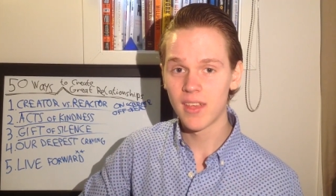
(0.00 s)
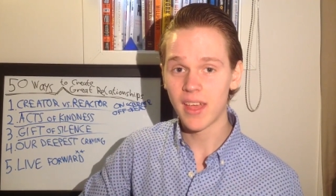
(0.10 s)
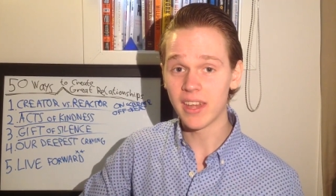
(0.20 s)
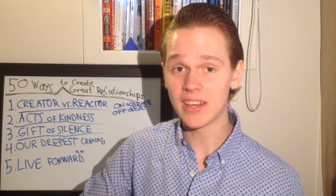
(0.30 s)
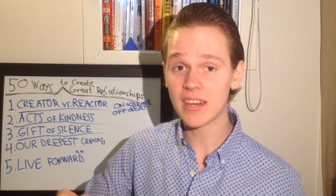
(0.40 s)

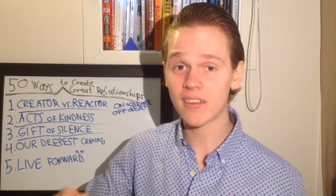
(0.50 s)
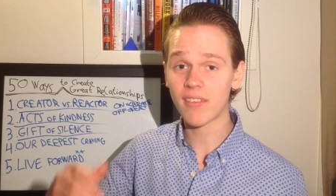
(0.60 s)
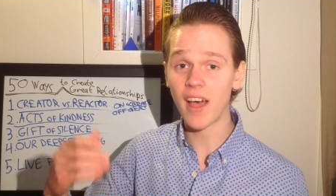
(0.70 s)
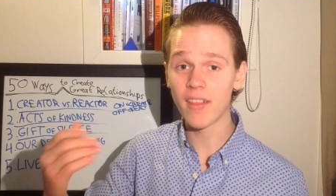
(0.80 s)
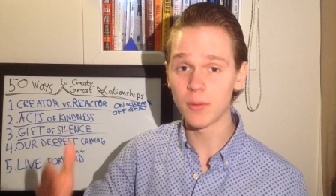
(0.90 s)
and he
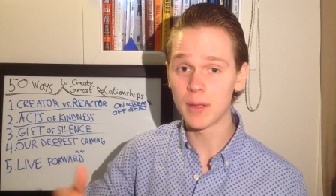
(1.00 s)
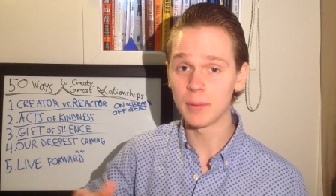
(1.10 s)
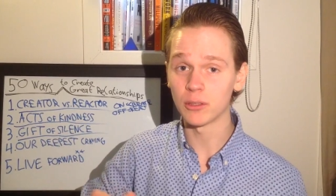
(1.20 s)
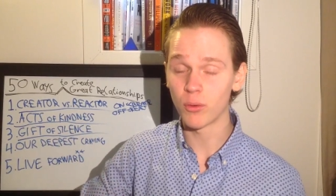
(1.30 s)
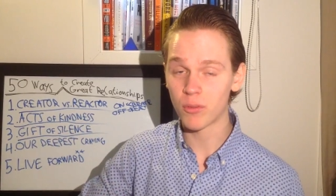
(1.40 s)
teaches other
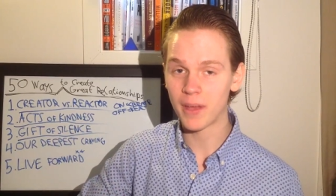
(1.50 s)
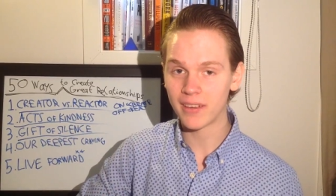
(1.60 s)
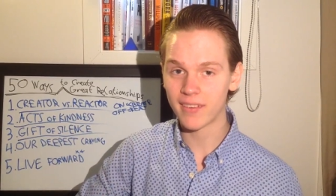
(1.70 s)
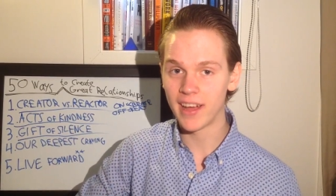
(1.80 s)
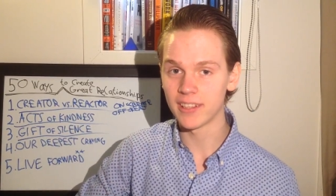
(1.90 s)
people to respect
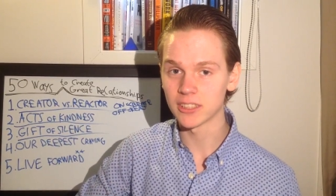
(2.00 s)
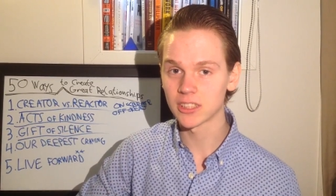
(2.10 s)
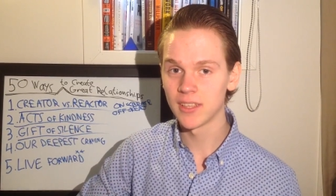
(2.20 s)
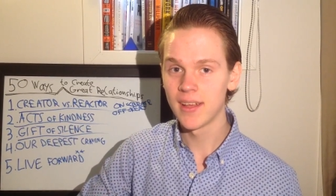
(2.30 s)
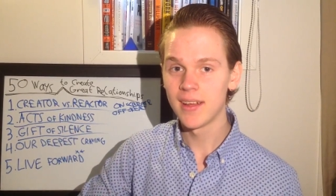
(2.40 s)
silence.